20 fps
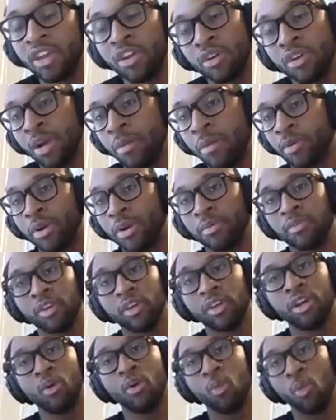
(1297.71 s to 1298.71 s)
number up
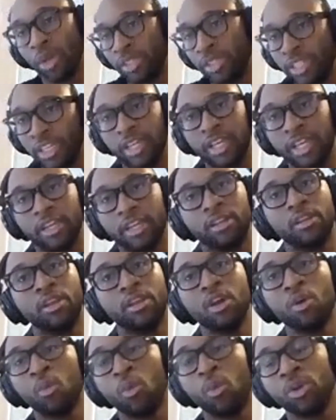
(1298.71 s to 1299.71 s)
to 110,
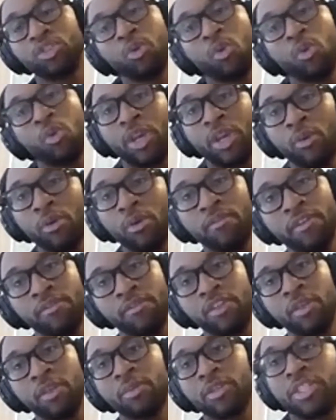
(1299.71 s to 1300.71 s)
120,
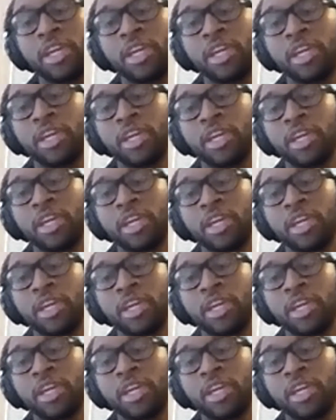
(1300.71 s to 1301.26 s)
150%. So